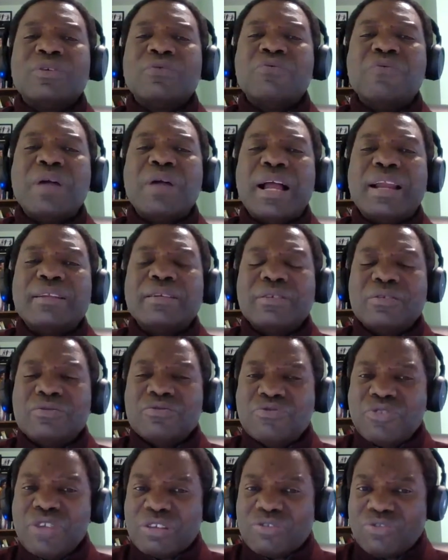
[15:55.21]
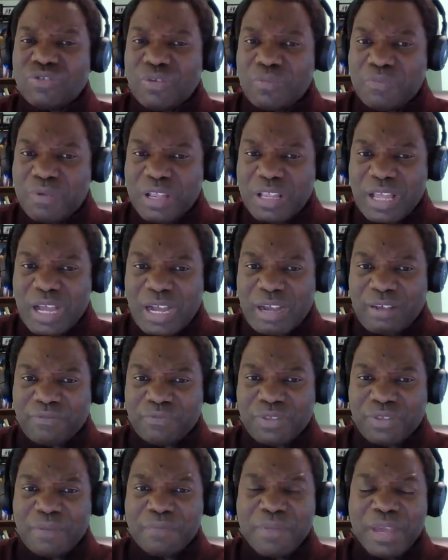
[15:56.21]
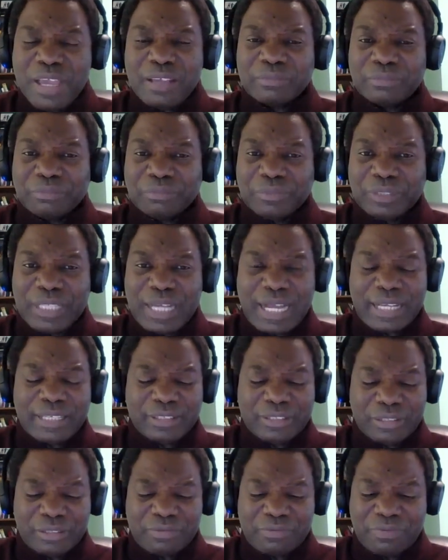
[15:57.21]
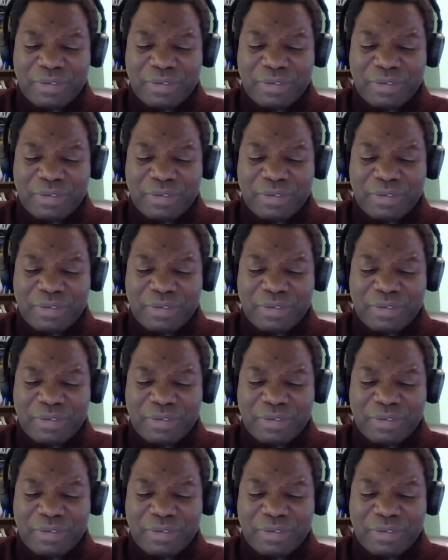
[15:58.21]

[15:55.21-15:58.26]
Well, just repeat after me that,